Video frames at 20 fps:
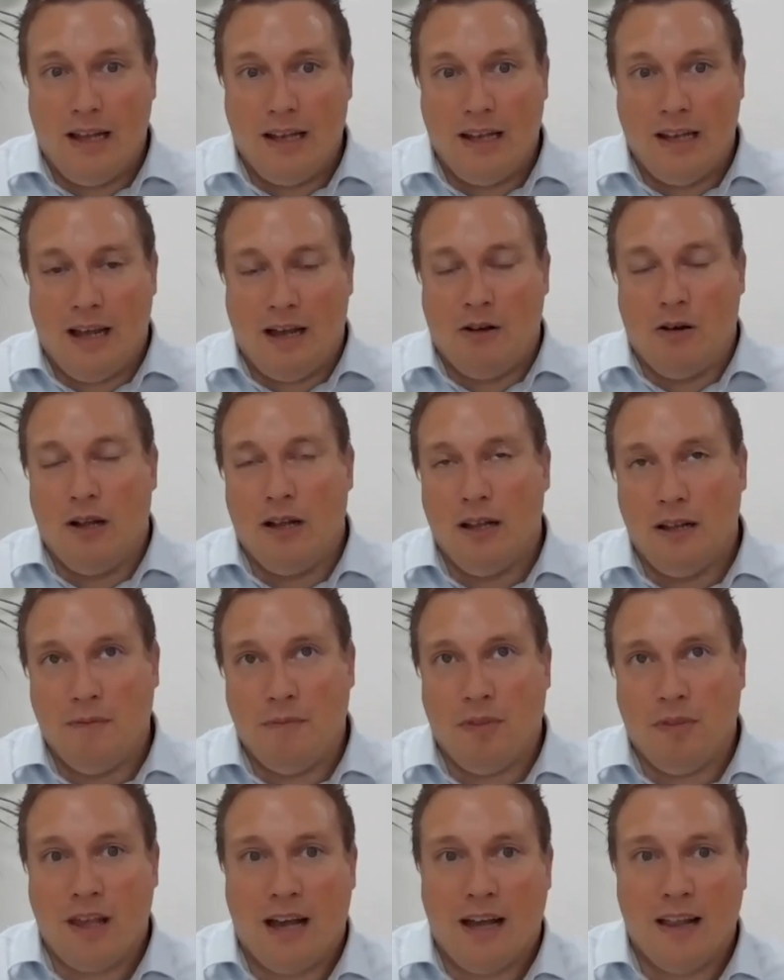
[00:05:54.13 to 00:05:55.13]
Now
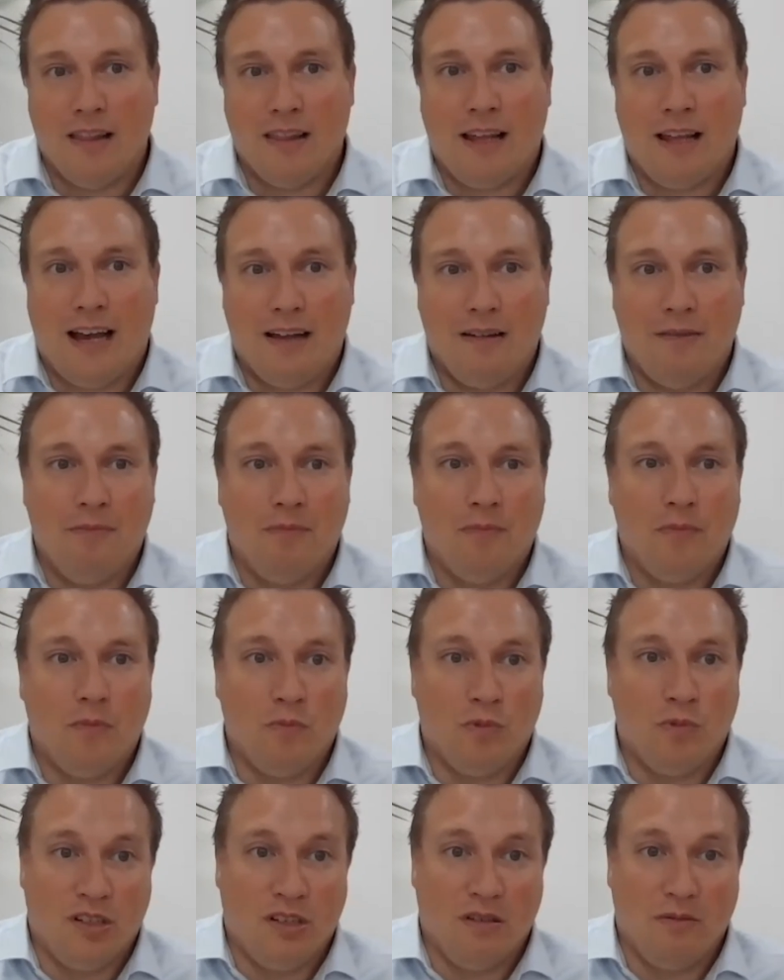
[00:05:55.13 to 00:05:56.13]
that
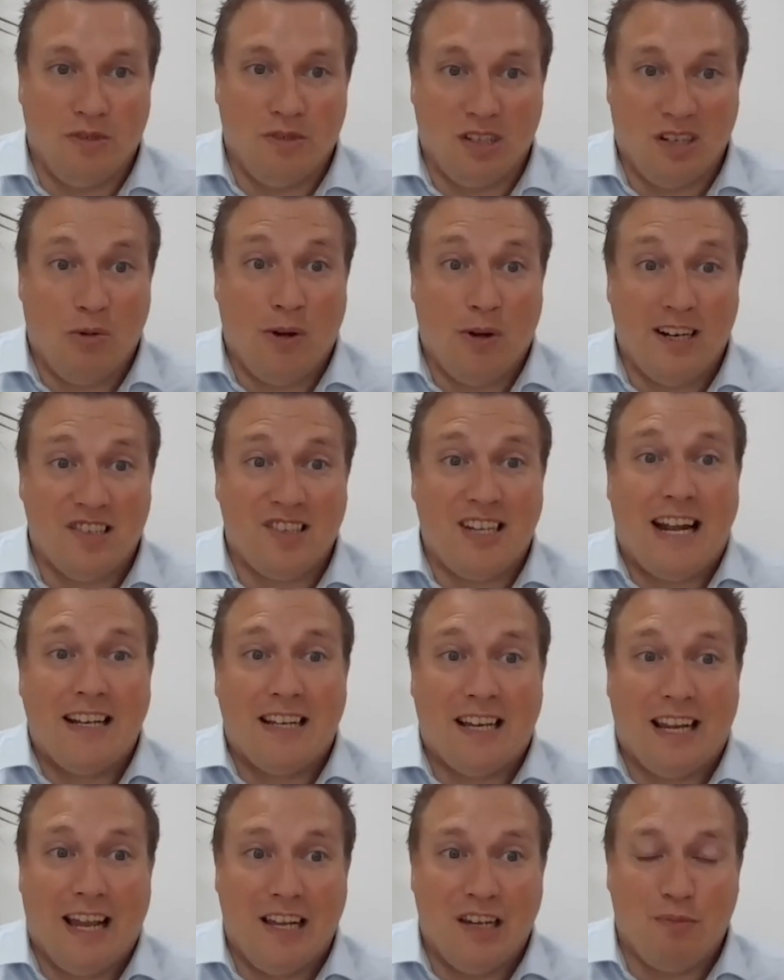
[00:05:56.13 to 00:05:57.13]
was quite a
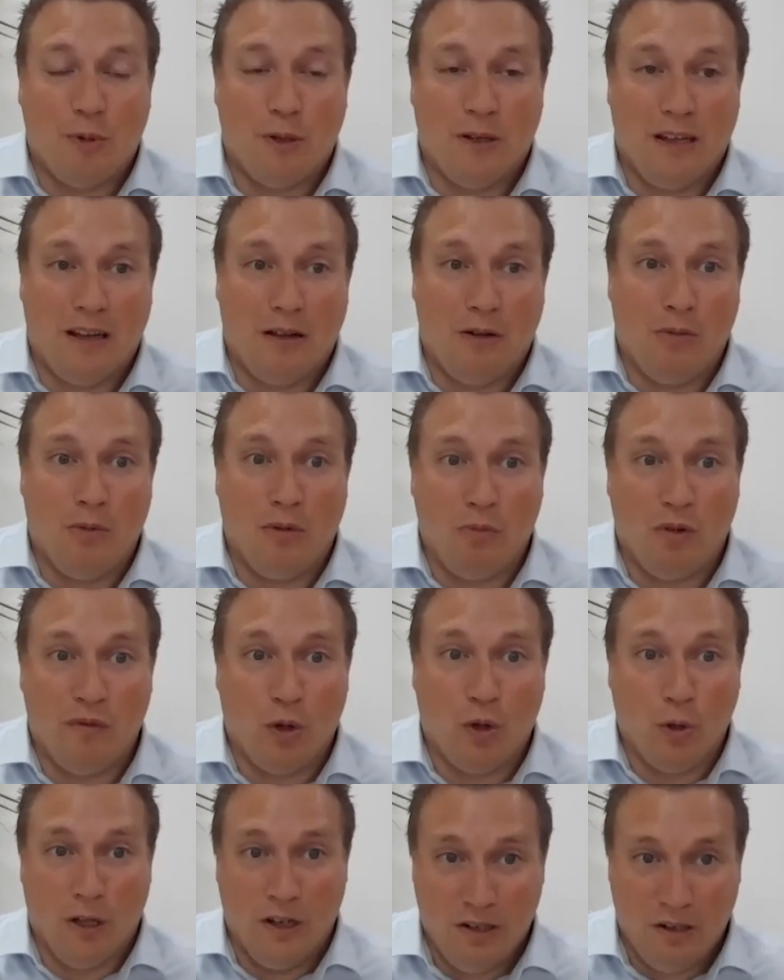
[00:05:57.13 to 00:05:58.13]
sad case, but we've
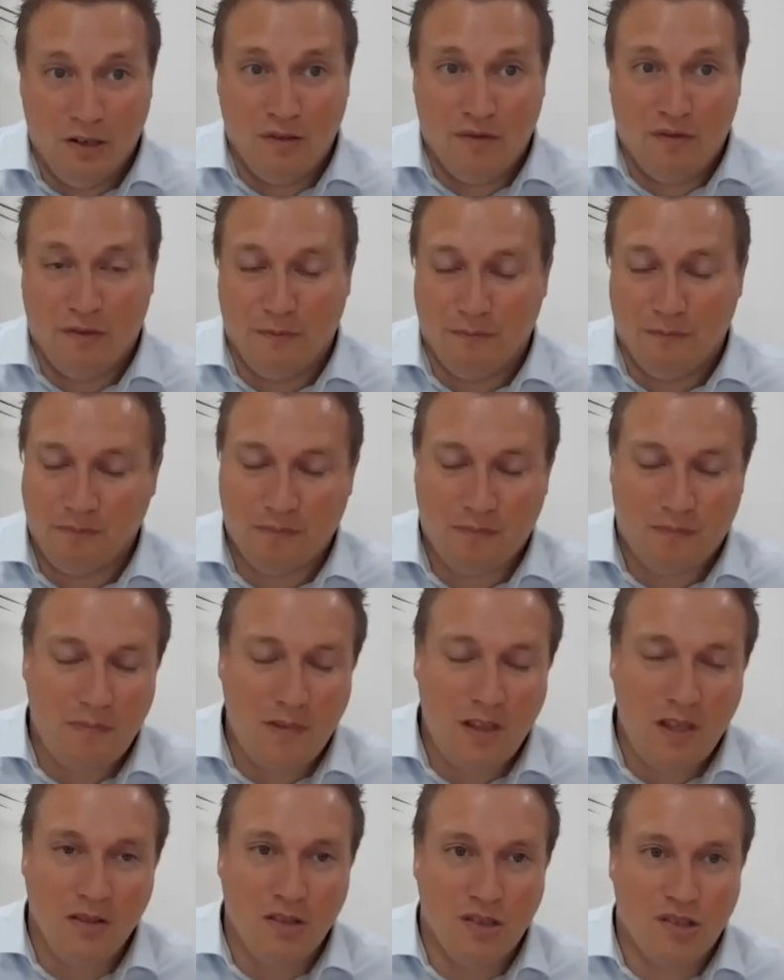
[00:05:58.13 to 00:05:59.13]
all heard of
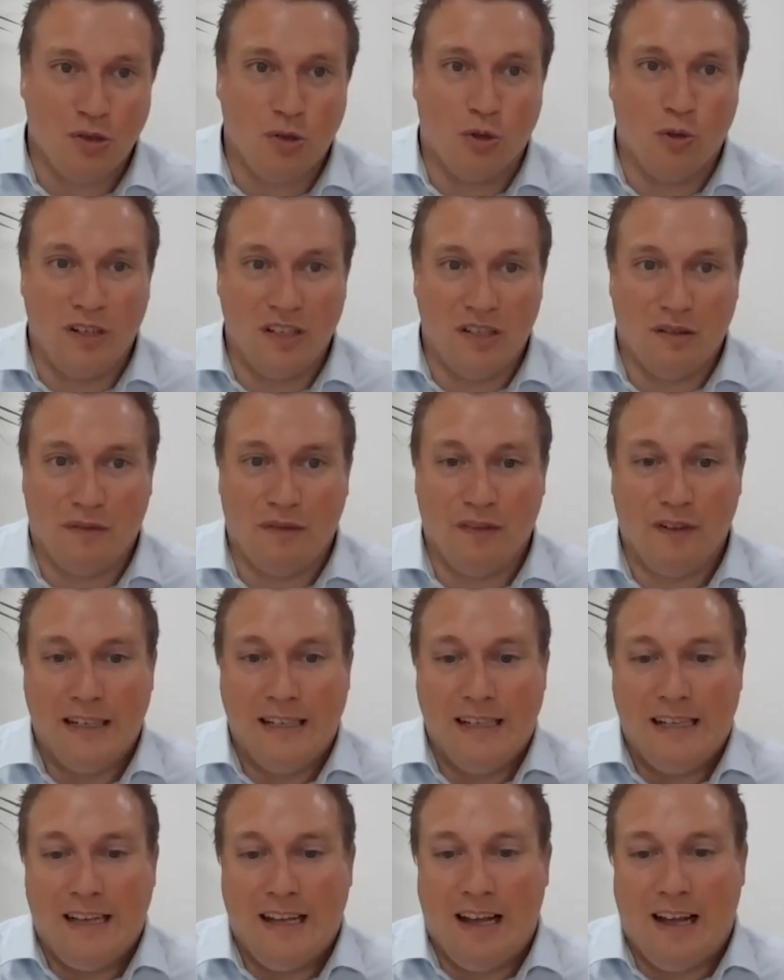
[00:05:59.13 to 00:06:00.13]
the stories of
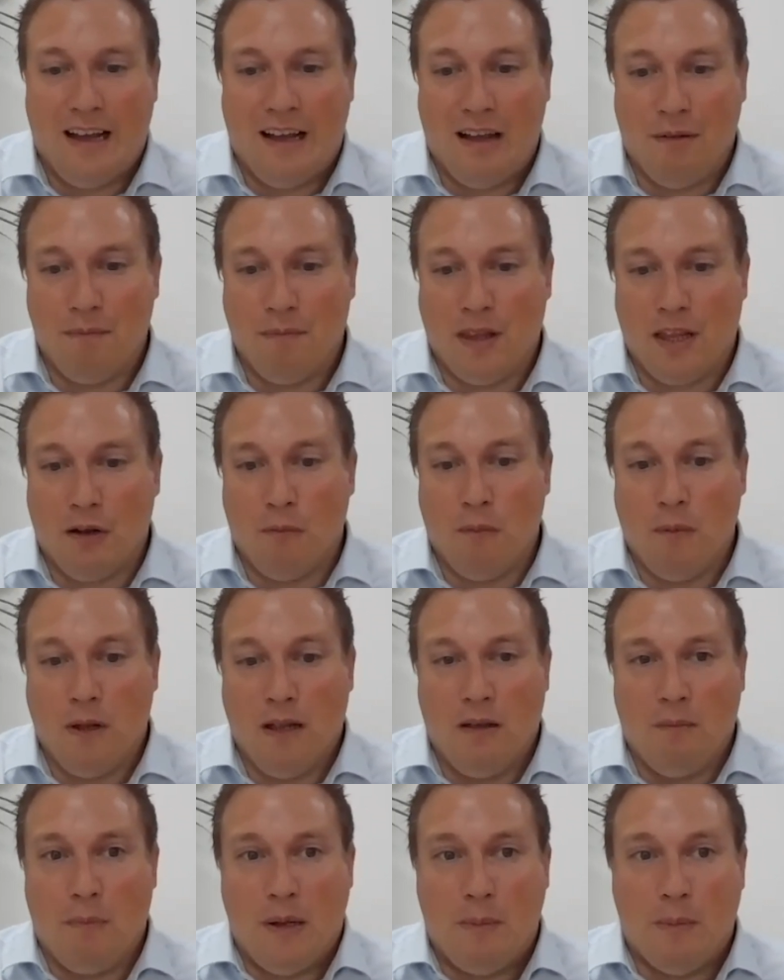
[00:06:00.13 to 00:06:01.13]

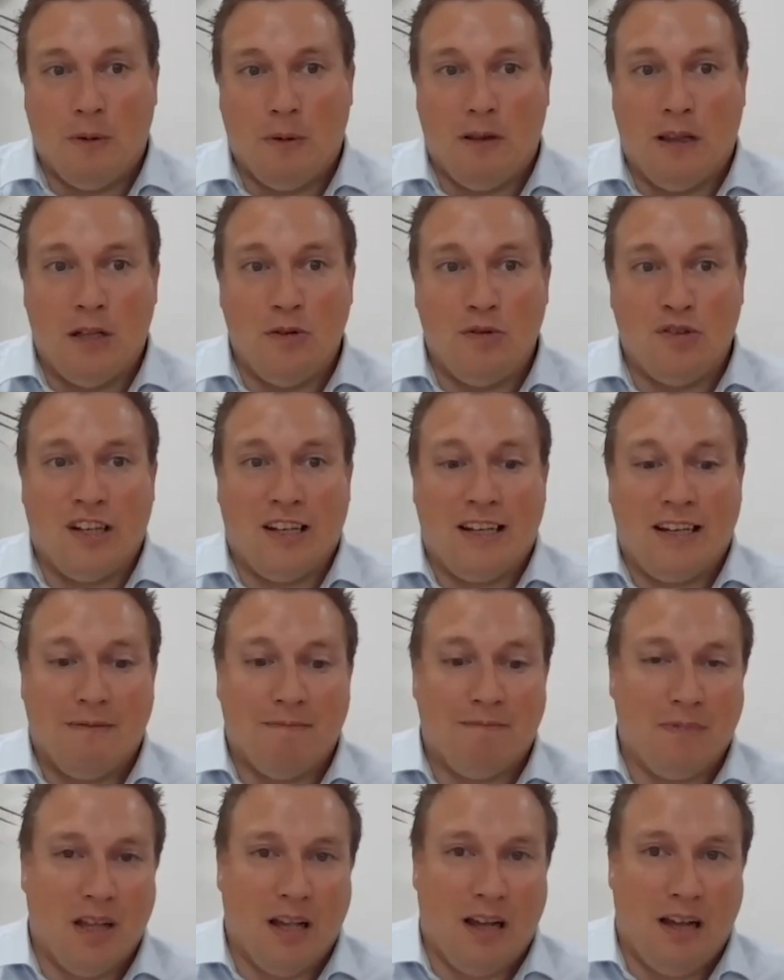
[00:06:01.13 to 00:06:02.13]
people
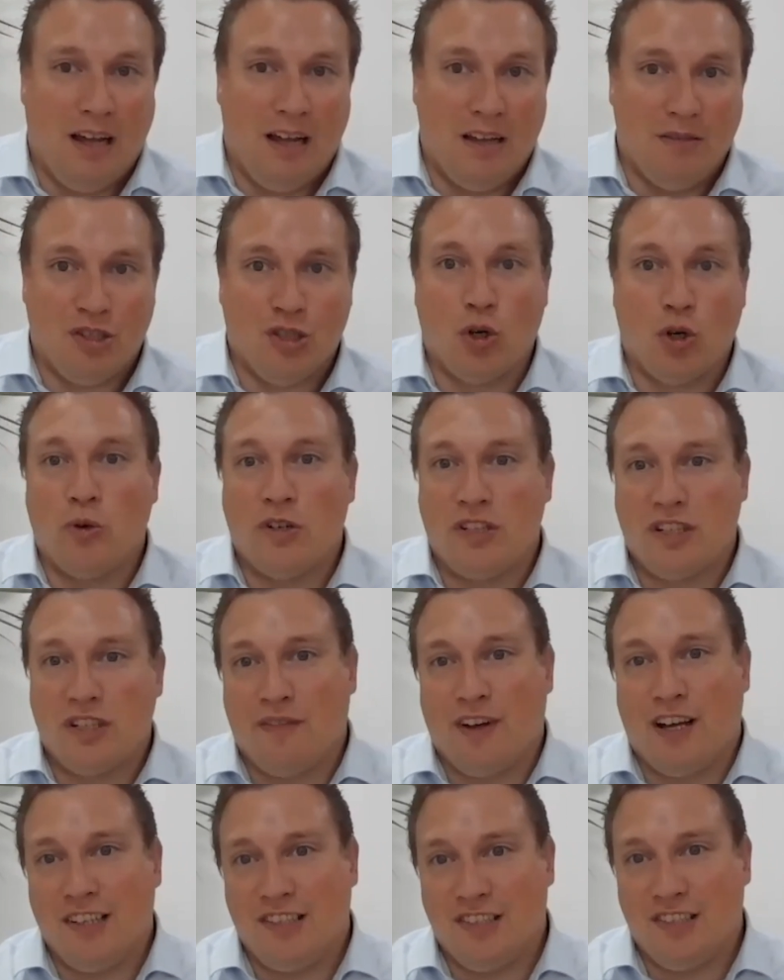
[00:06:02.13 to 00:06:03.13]
losing storage
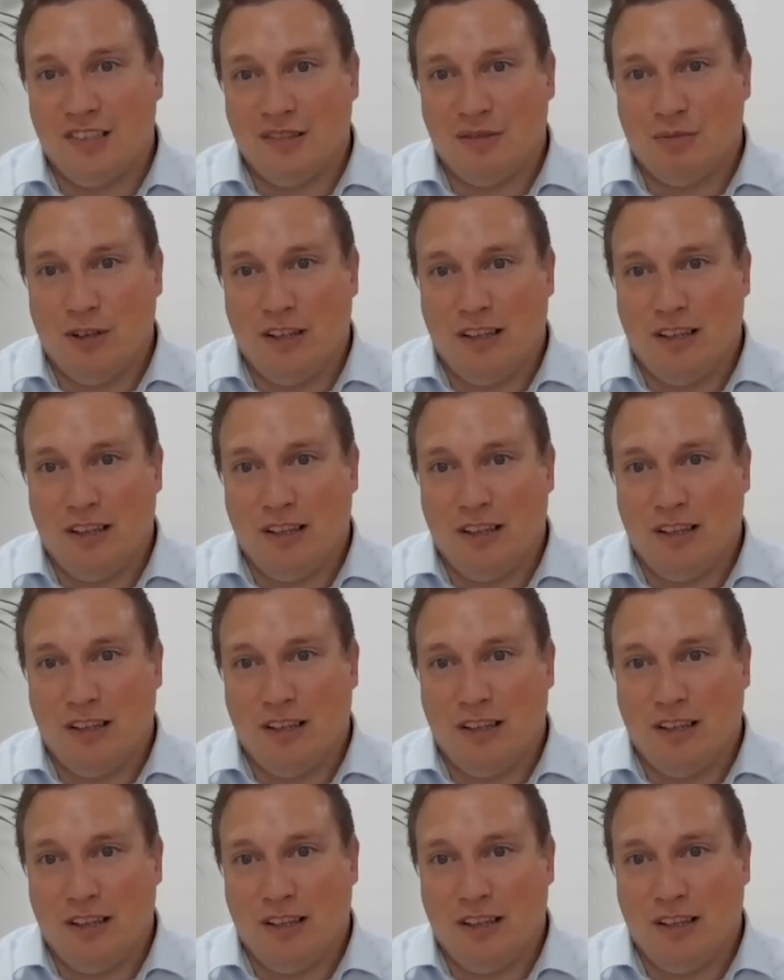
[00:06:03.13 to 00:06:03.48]
devices